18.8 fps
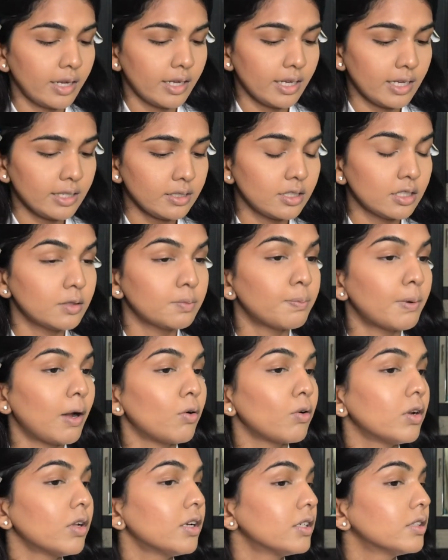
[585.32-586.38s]
I guess this
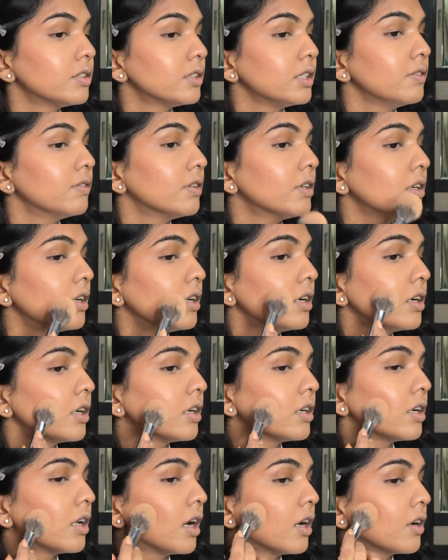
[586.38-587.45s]
powder is even a
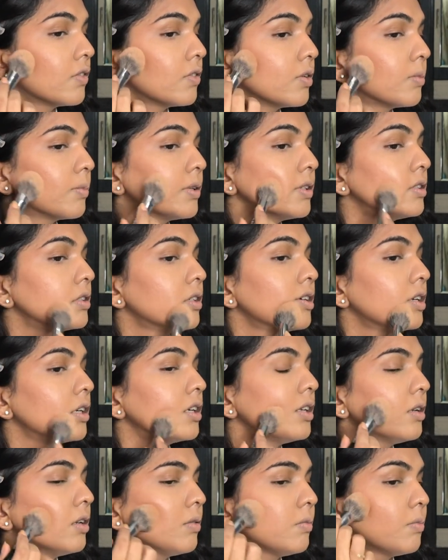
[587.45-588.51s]
little dark for my
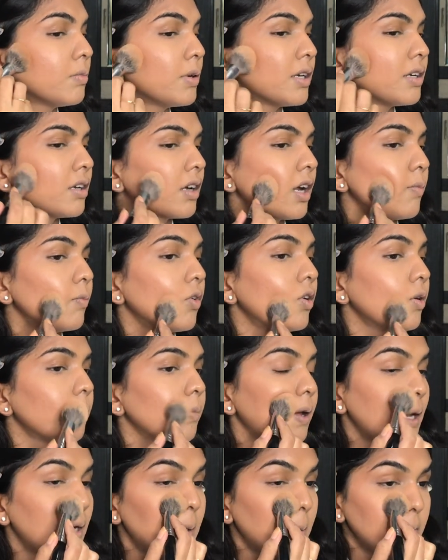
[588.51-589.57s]
skin, but I'm not
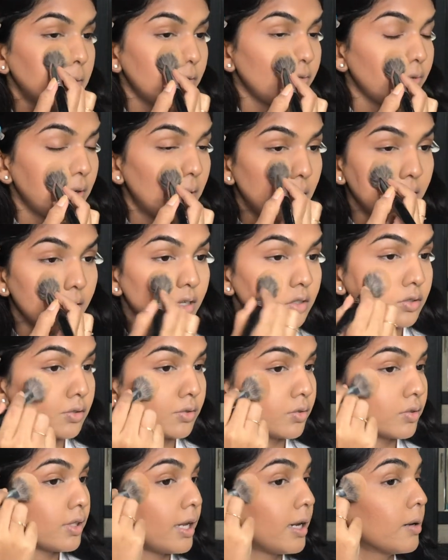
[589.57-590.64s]
mad. It's fine. Doesn't
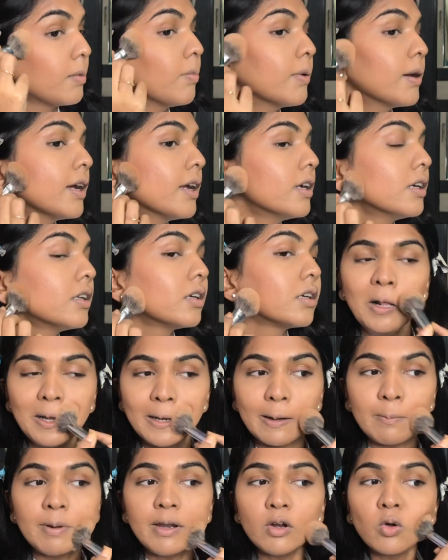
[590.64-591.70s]
look that bad
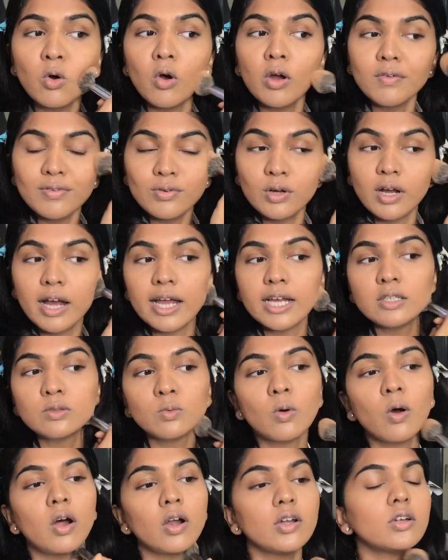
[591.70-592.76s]
let me know if you guys
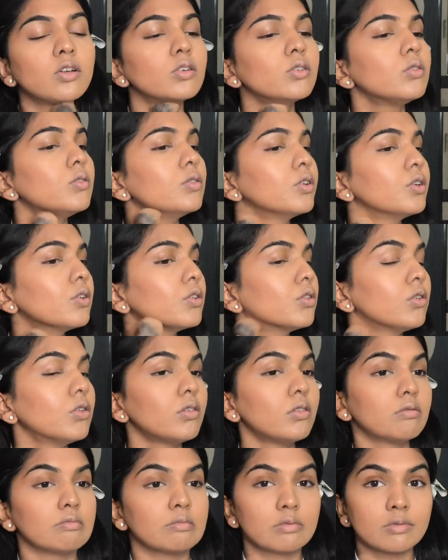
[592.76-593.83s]
want to you
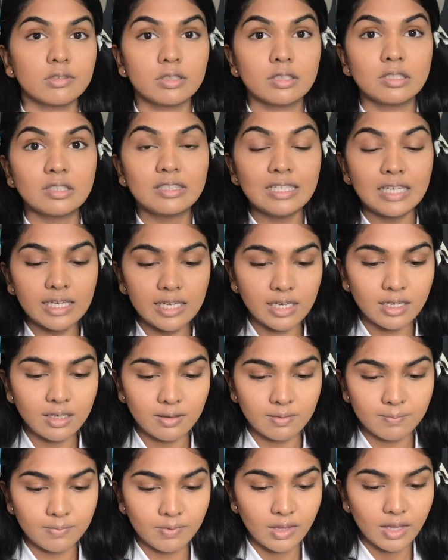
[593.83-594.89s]
know
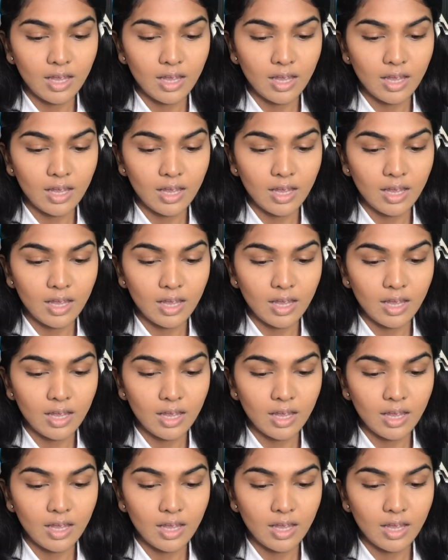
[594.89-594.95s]
see